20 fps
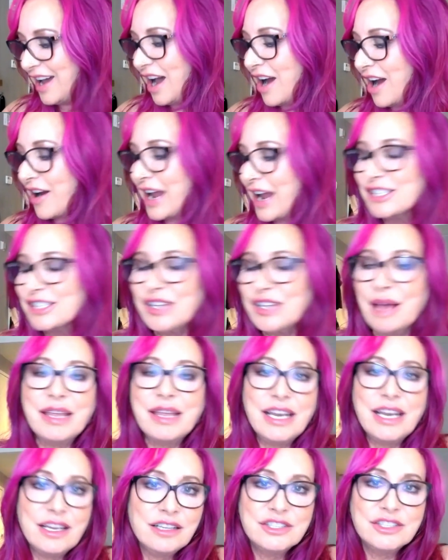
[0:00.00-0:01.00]
All right. So I'm
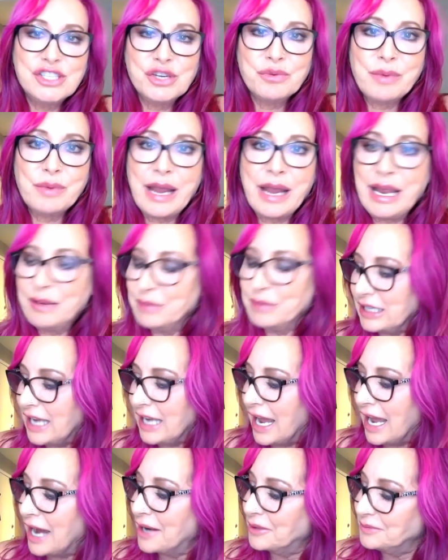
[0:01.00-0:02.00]
getting too rambling
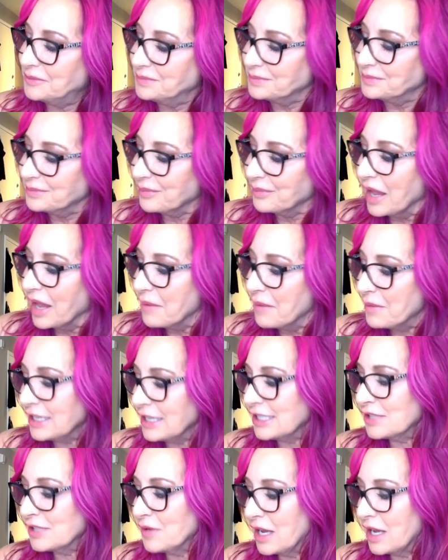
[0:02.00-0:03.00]
now, but I
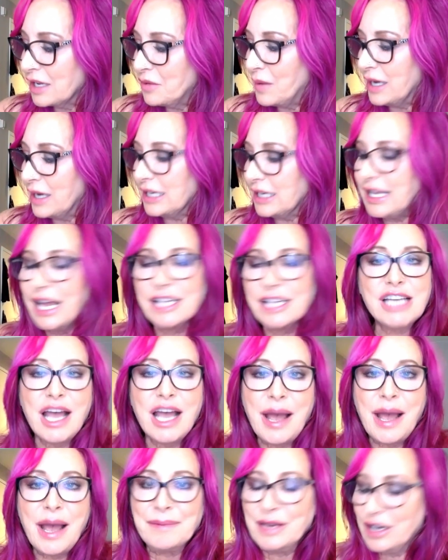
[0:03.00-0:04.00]
just wanted to catch up.